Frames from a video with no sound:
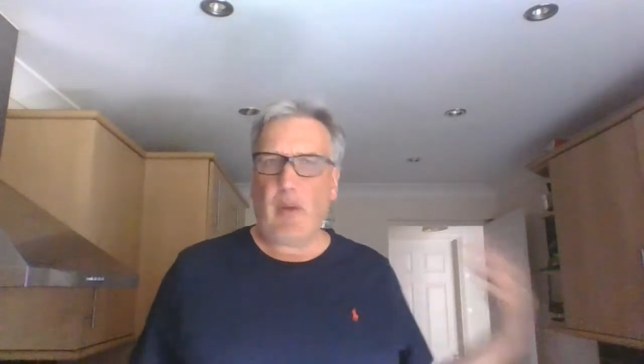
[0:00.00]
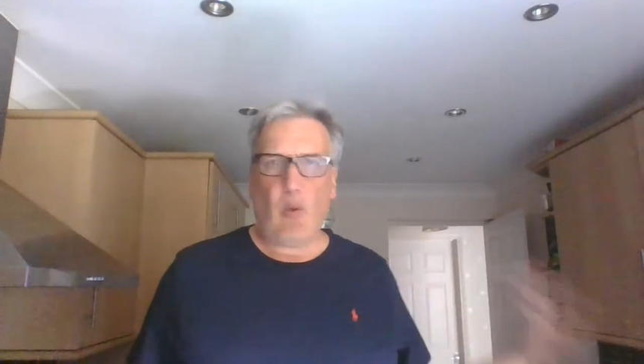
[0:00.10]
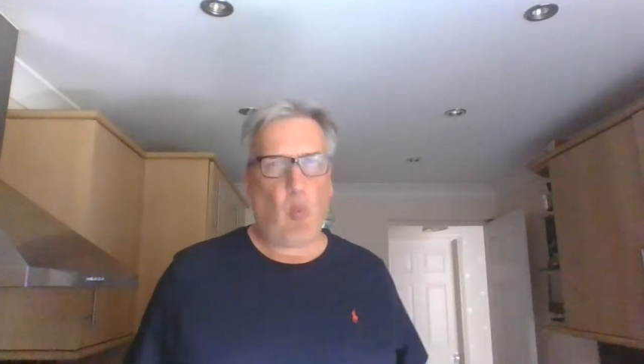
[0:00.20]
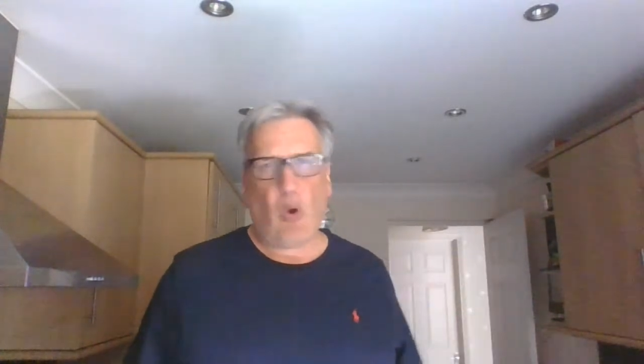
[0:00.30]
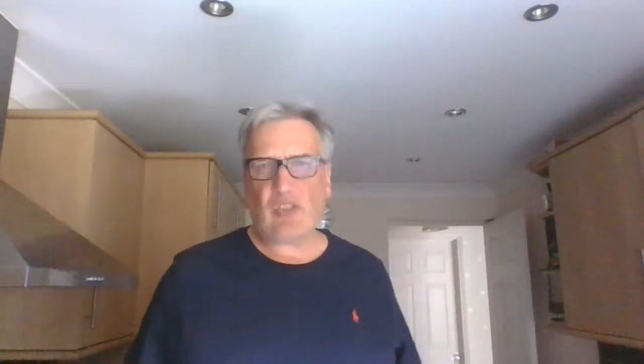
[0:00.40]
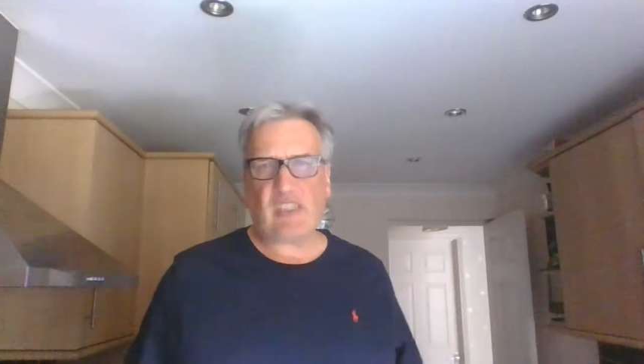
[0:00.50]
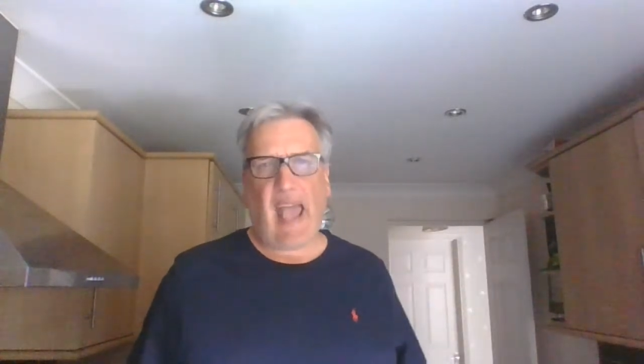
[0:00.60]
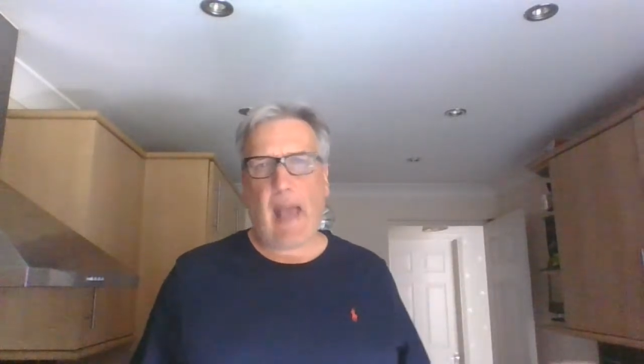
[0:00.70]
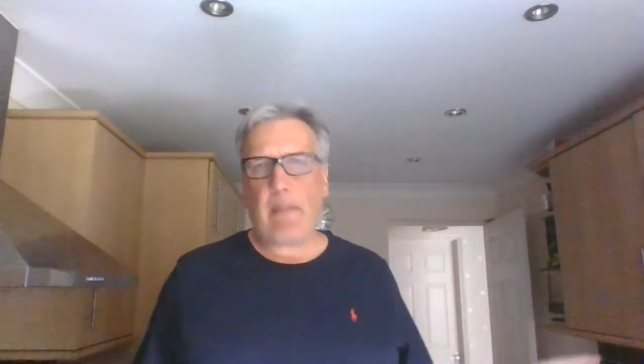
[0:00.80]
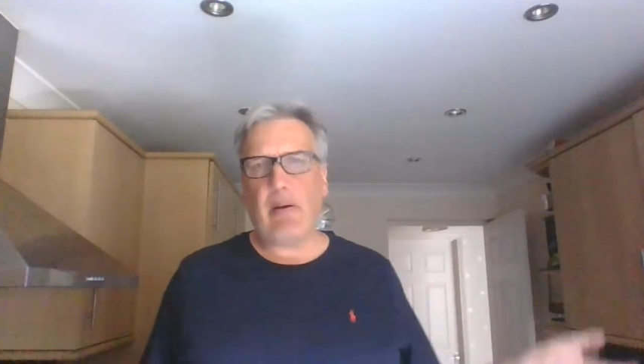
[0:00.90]
by
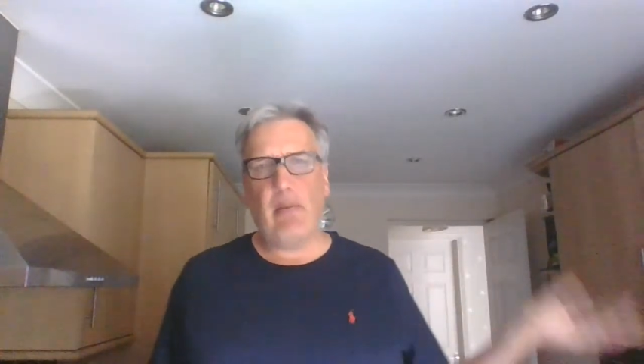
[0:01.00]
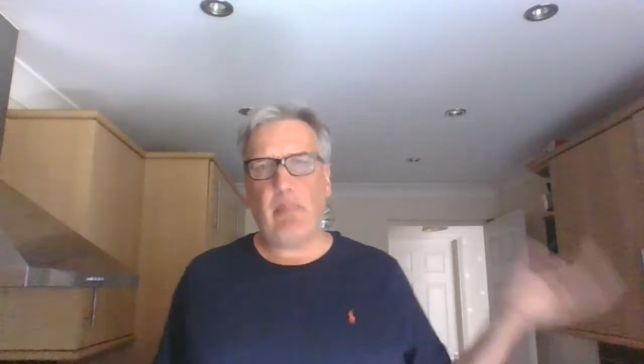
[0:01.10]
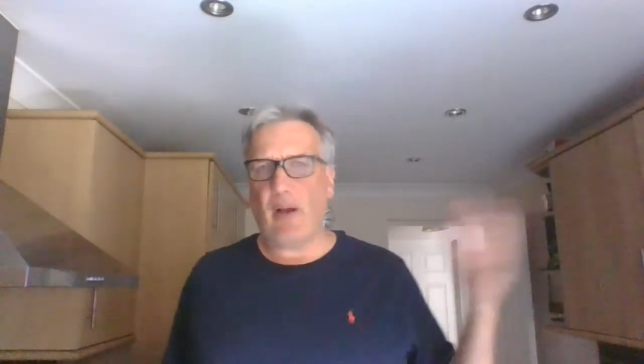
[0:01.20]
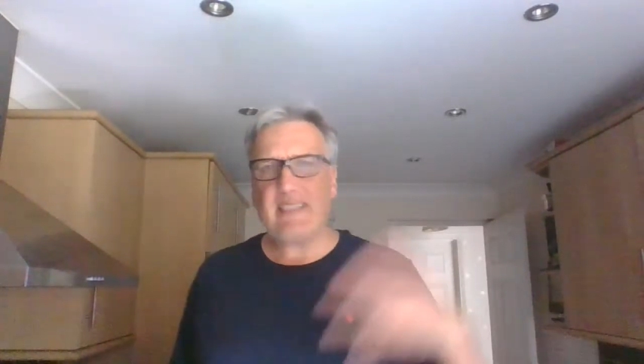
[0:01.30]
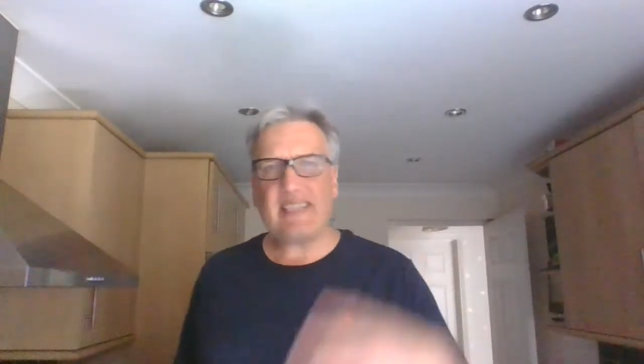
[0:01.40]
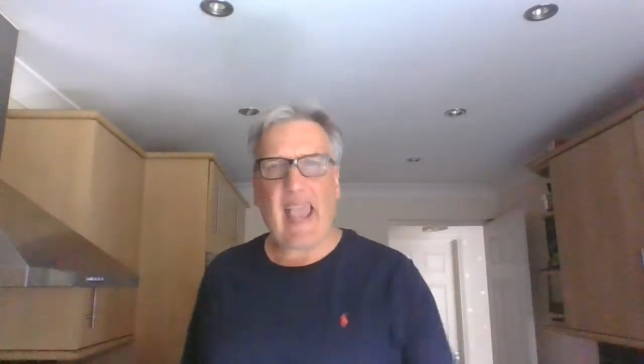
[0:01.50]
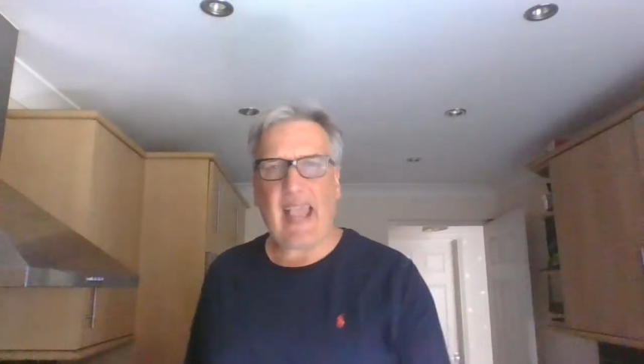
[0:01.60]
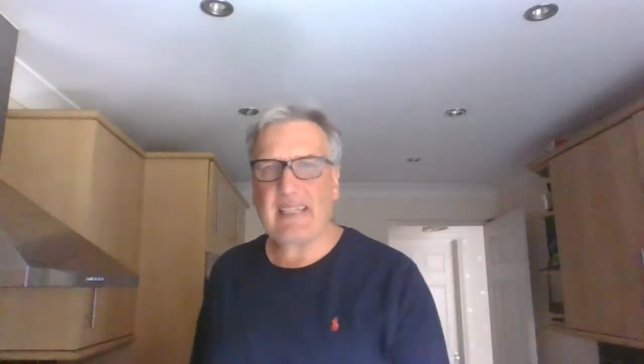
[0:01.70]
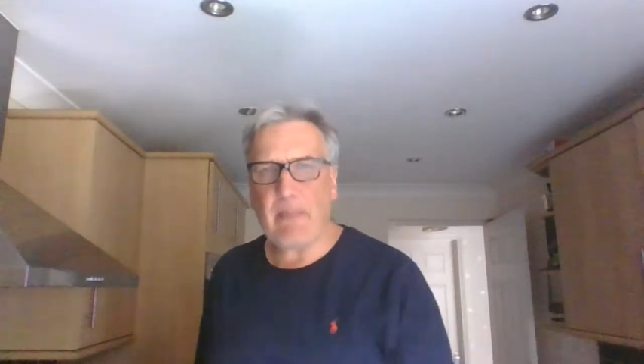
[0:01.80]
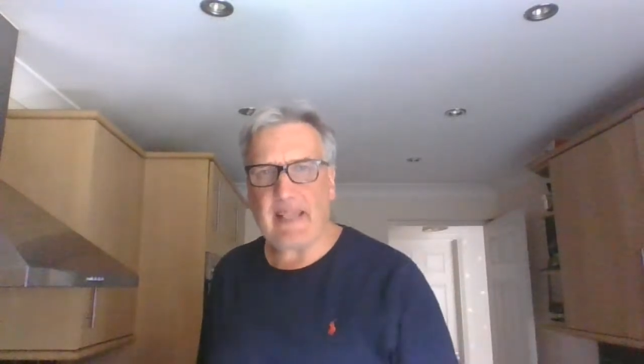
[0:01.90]
WhatsApp, by
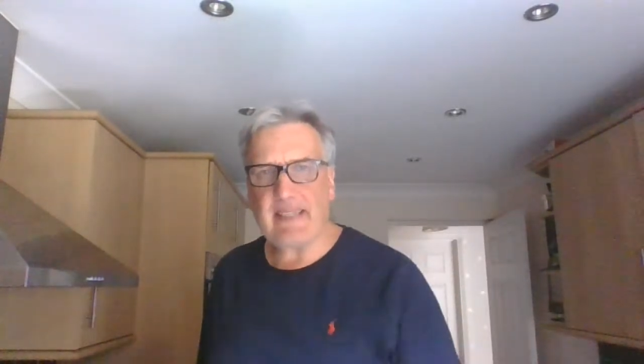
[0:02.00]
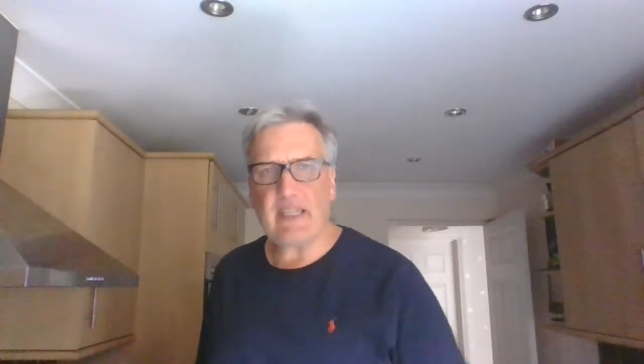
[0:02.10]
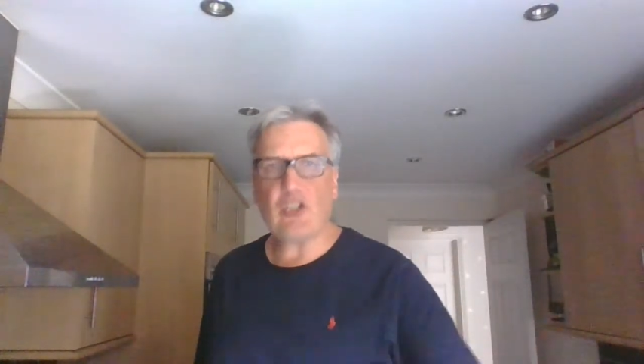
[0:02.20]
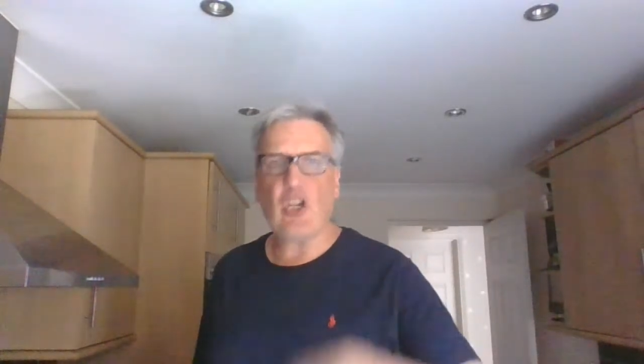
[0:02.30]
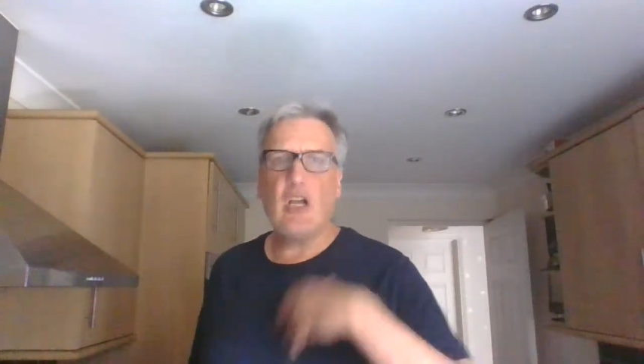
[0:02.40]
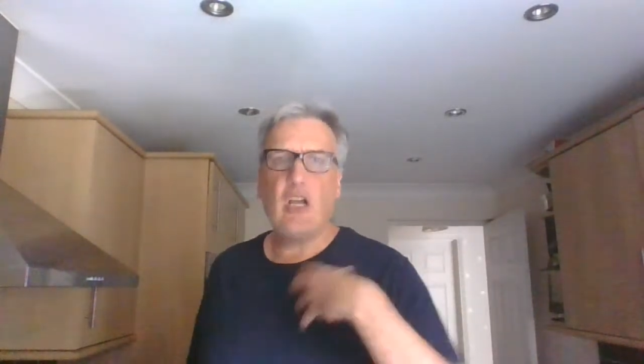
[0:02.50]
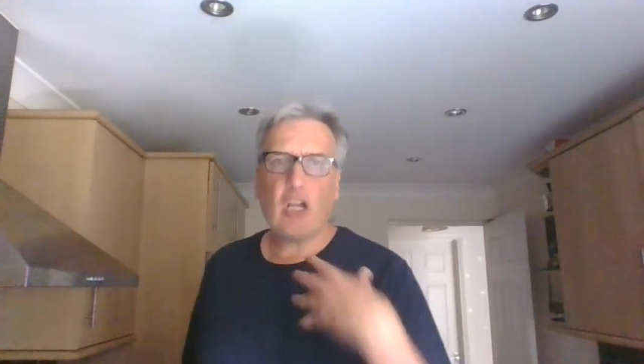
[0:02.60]
text message.